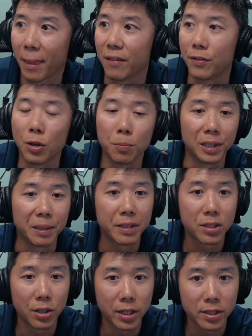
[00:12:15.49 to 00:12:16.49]
If you don't believe me,
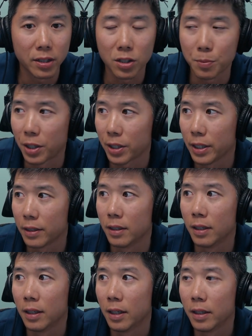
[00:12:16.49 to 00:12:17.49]
it's already a seller's market.
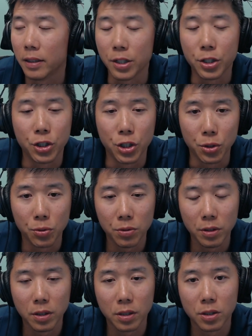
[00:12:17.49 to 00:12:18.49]
The
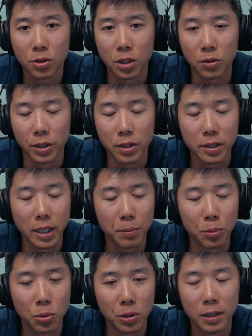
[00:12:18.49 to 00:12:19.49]
June Toronto Real Estate
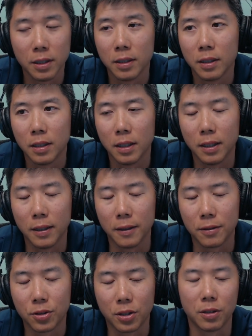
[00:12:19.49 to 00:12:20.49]
Board, uh,
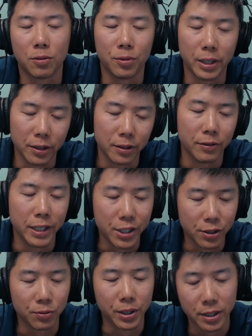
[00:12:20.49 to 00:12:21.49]
Toronto Real,
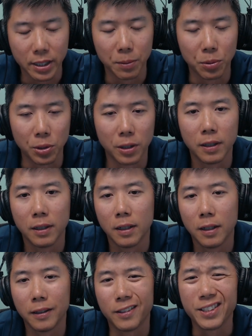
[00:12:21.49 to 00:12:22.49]
Regional Real Estate Board,
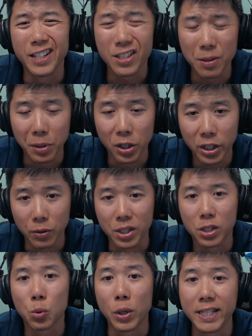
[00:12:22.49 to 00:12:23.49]
their days on market was
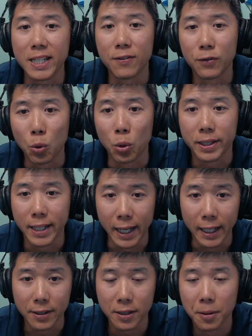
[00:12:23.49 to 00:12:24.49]
24
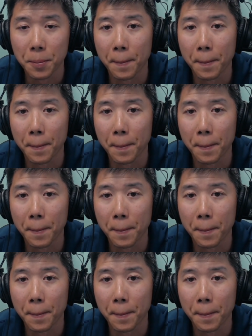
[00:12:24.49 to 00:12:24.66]
days.